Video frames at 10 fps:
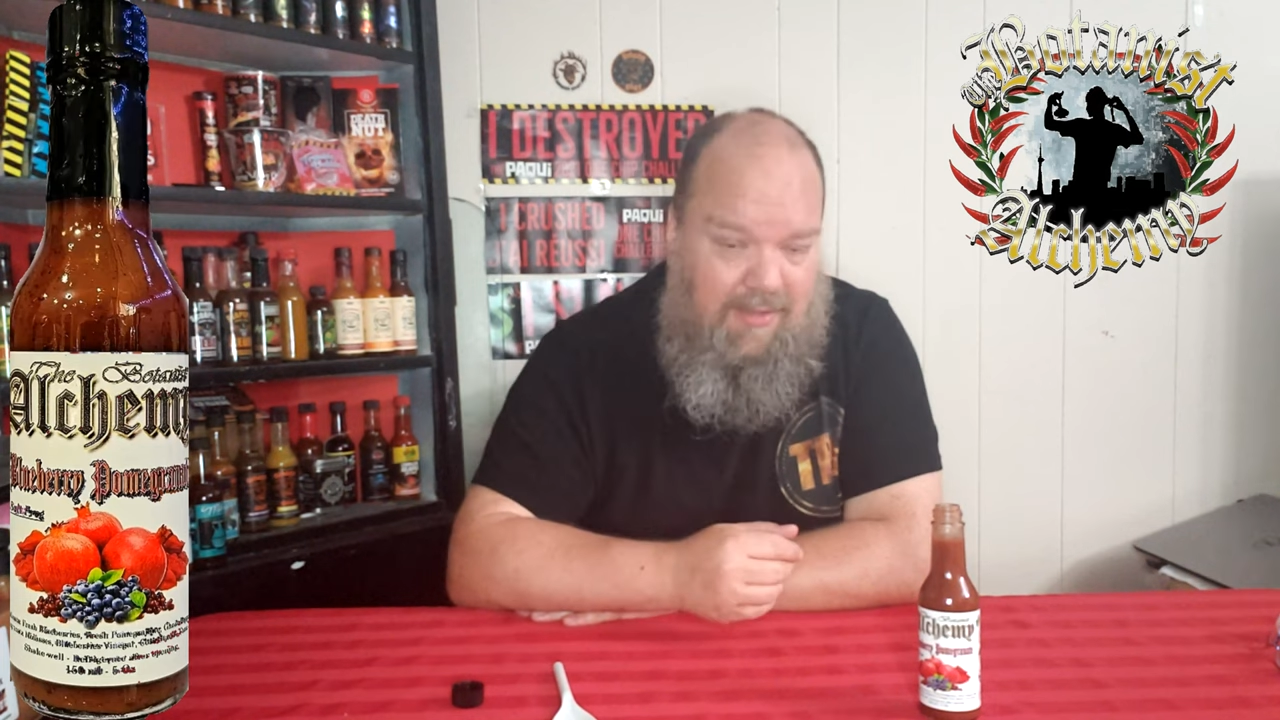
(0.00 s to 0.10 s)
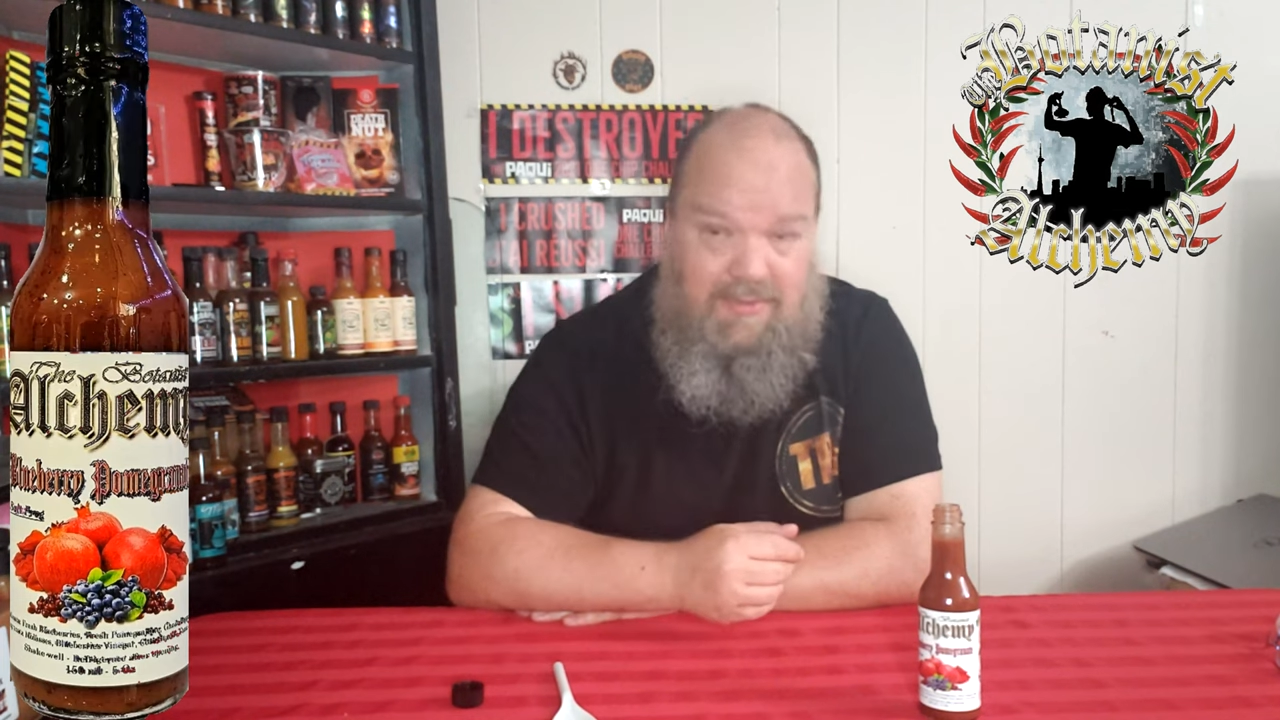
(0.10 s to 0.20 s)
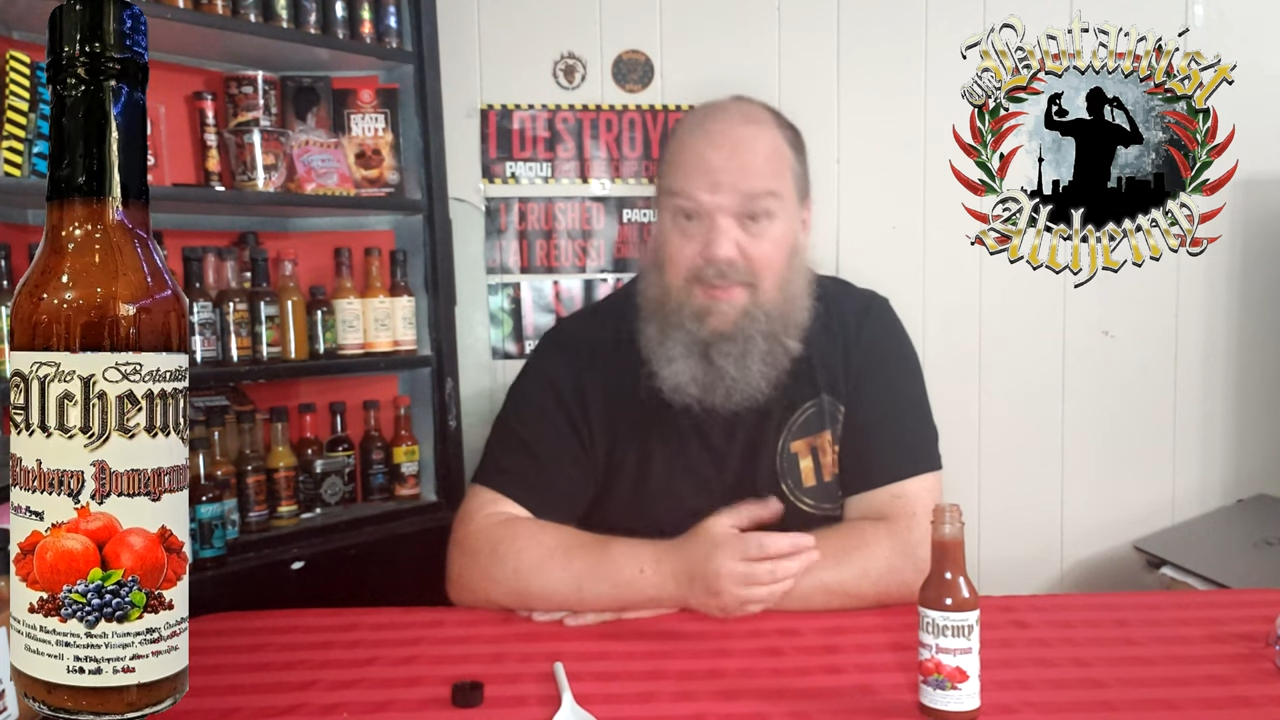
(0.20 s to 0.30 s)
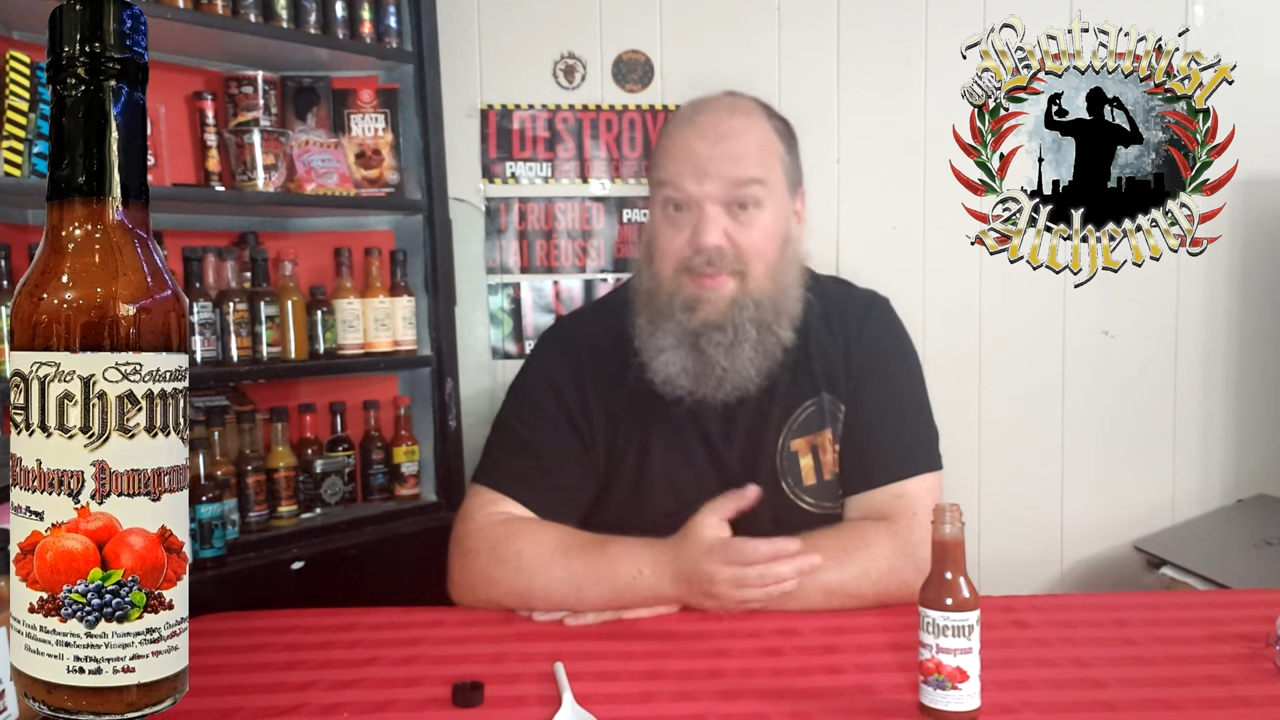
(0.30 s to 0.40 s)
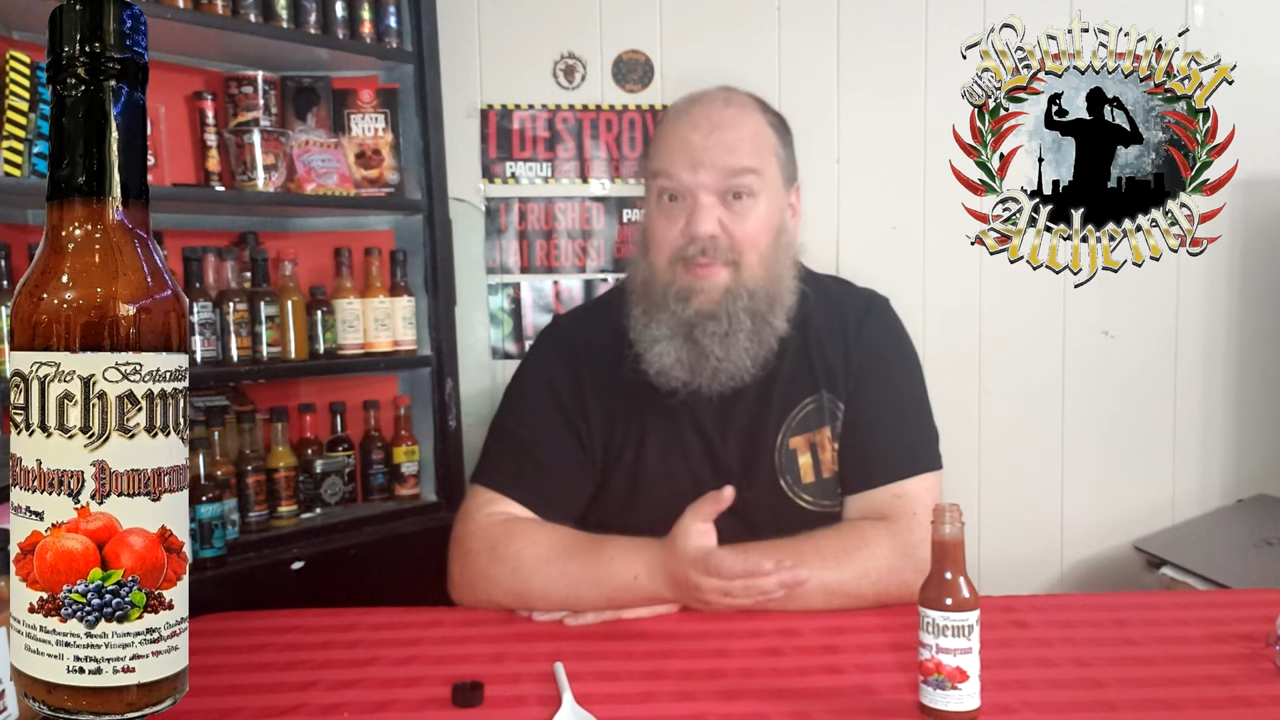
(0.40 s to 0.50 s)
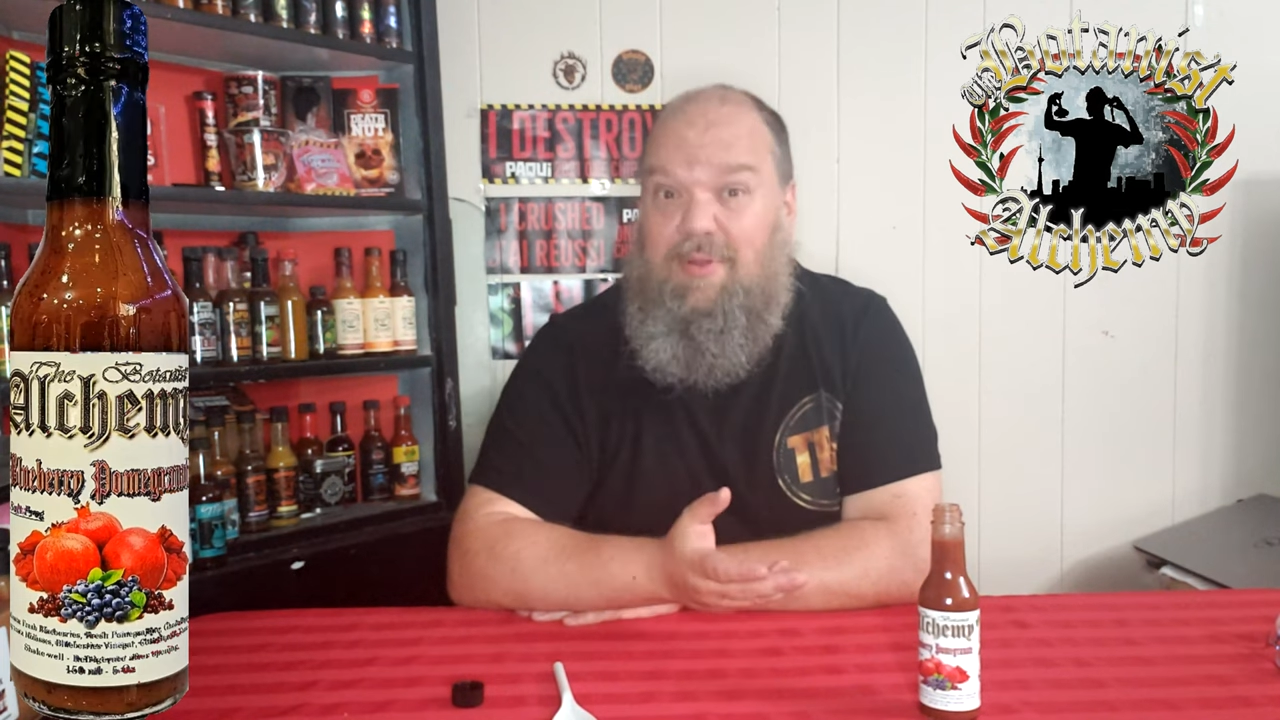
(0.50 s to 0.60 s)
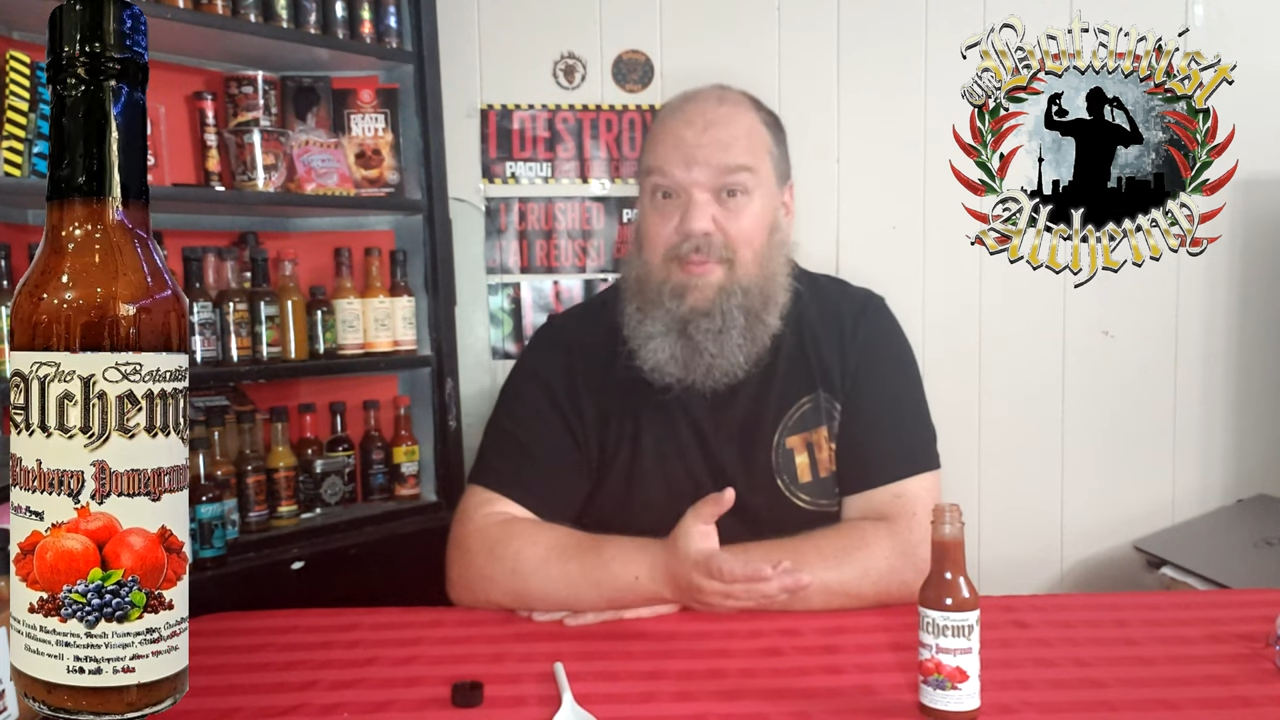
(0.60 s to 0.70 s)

Some people